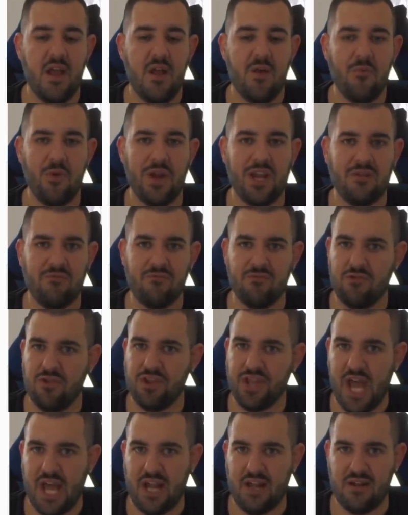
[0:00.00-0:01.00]
we can rule
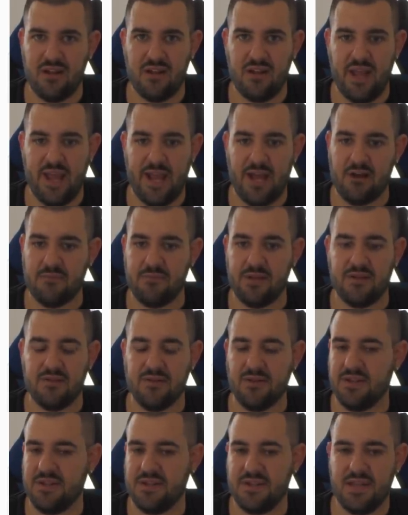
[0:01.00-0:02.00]
that out
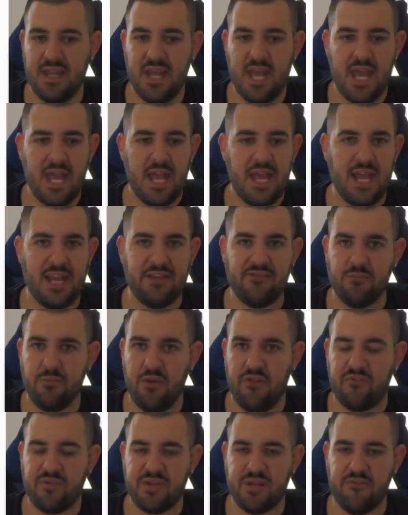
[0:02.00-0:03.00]
because he's
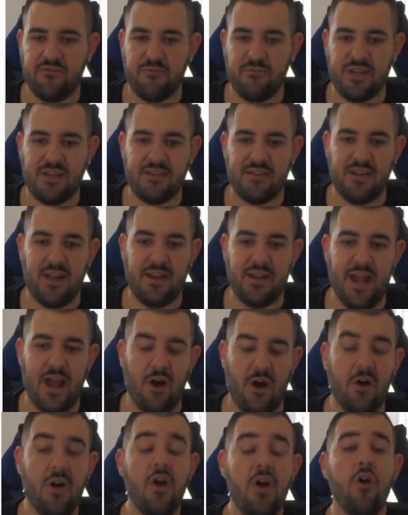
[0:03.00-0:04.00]
removed himself from the internet.
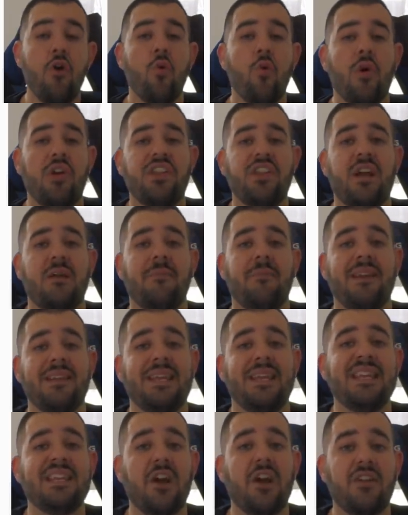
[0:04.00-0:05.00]
Now, whether that means
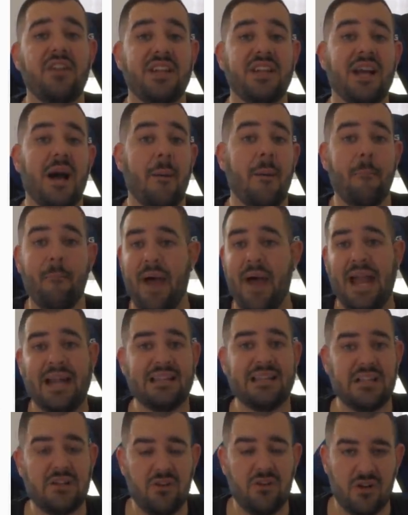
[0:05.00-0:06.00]
he's going to come back
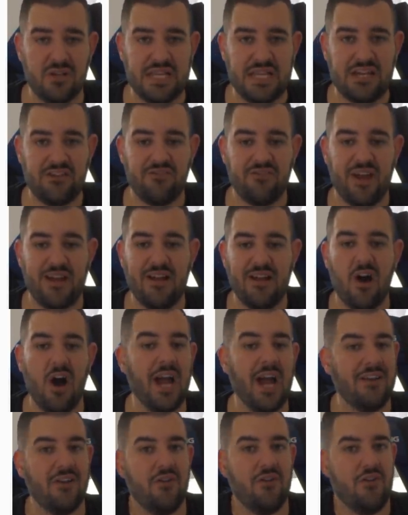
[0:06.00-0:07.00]
as a content creator, I don't